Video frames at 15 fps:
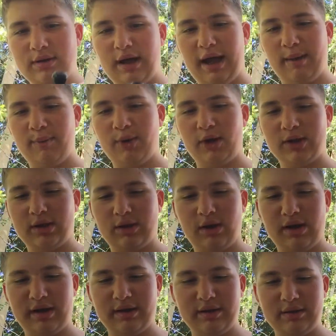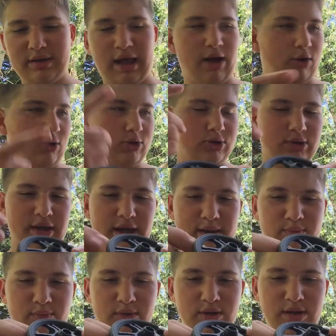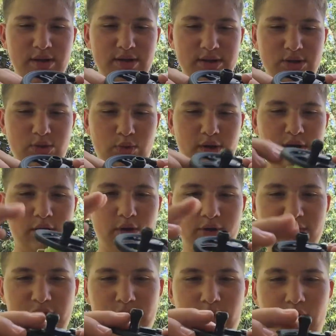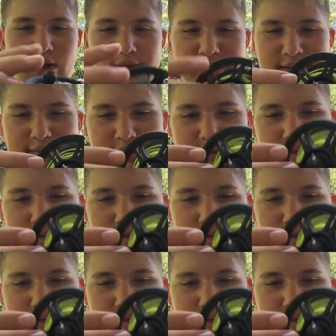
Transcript: I bought the line. That also came. It's $20 for the line.